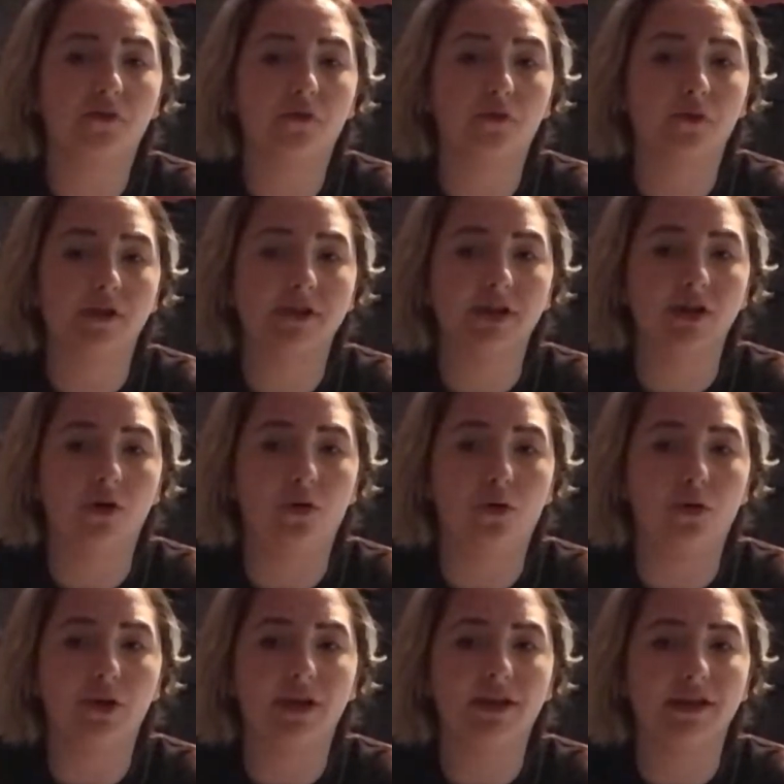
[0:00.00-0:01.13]
freezing
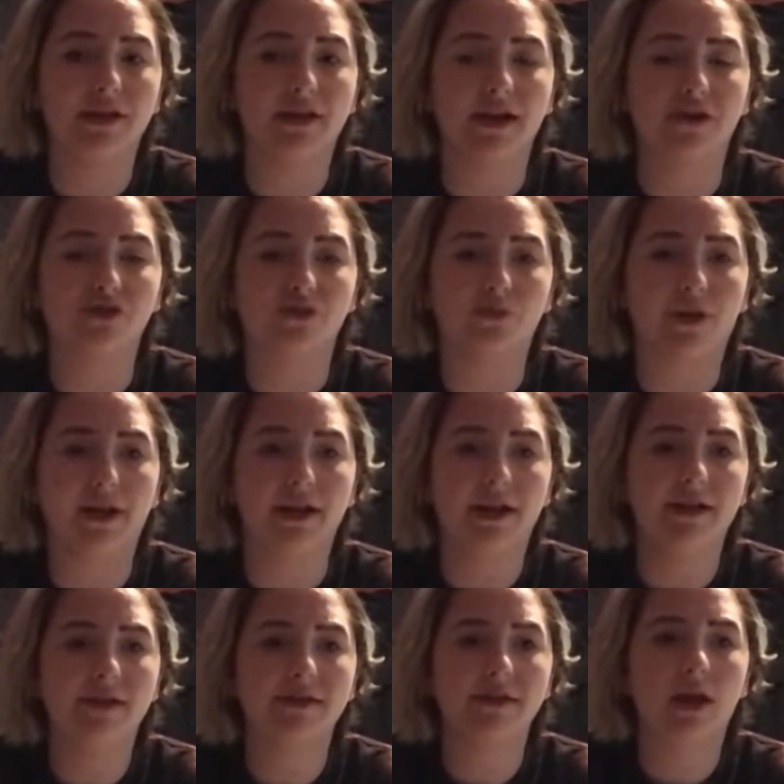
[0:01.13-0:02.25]
cold and needed extra
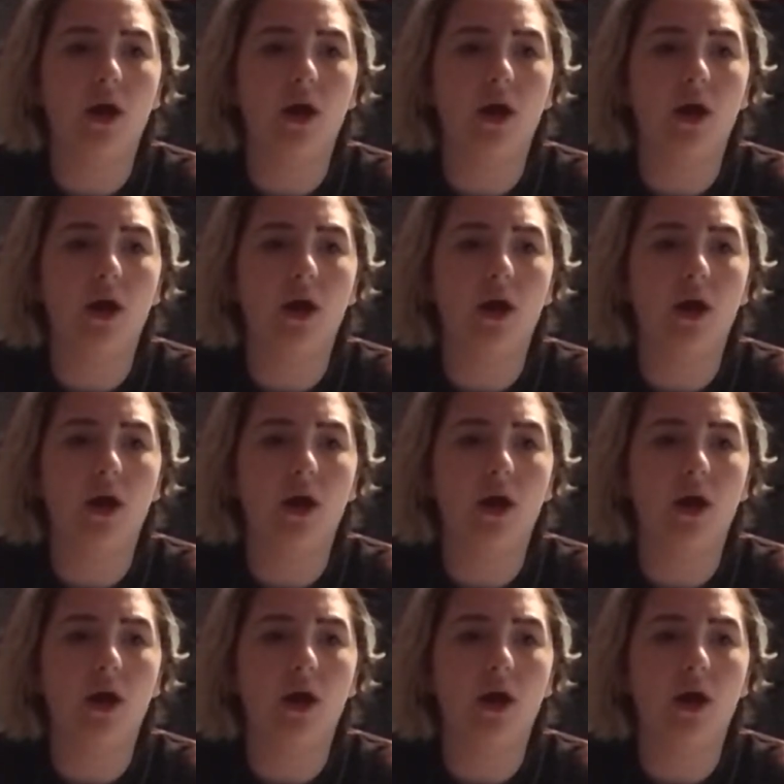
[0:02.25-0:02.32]
blankets,